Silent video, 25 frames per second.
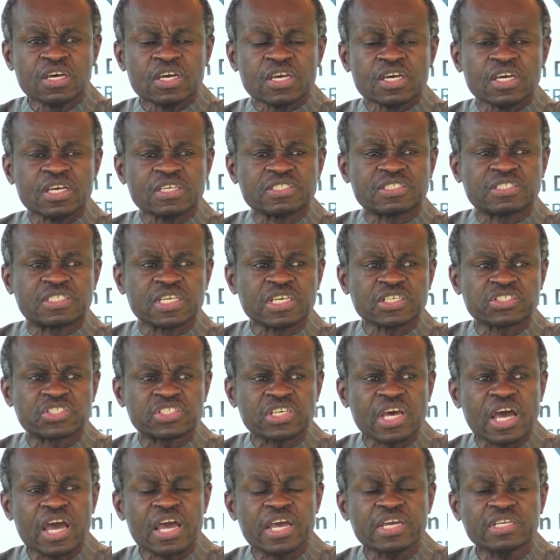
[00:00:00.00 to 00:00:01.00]
is
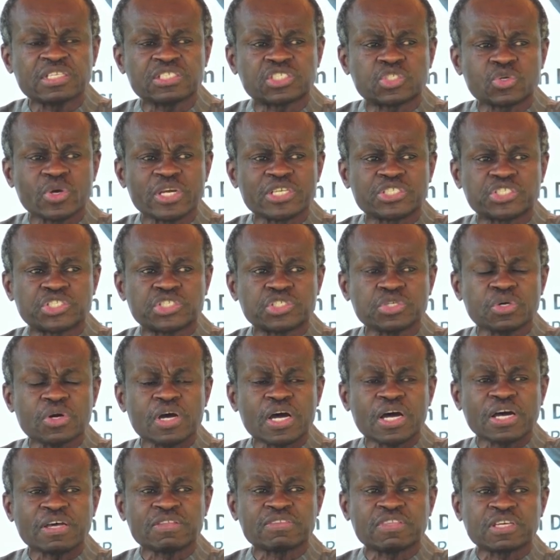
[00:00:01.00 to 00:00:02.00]
designed to
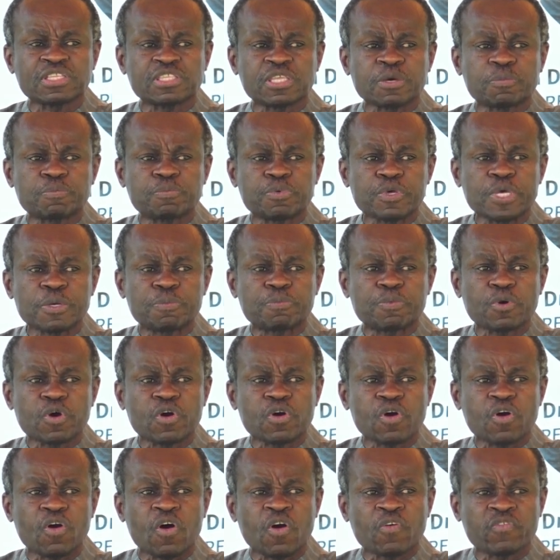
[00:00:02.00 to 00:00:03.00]
ensure that the
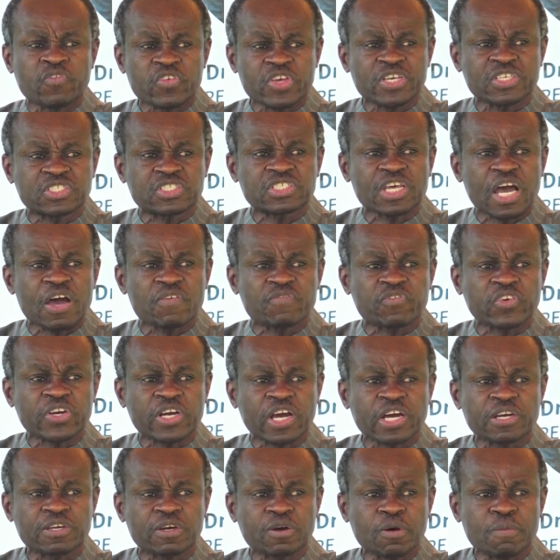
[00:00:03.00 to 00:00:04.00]
people of East
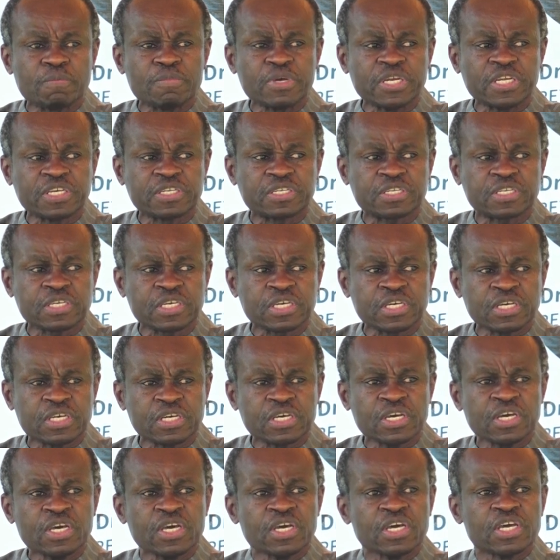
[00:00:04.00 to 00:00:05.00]
African
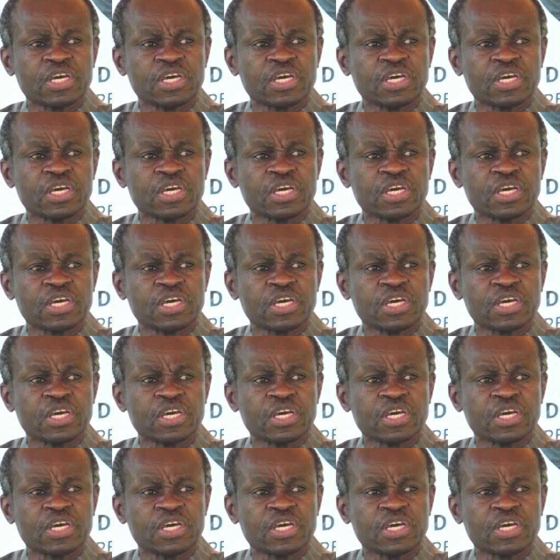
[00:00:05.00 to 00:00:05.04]
community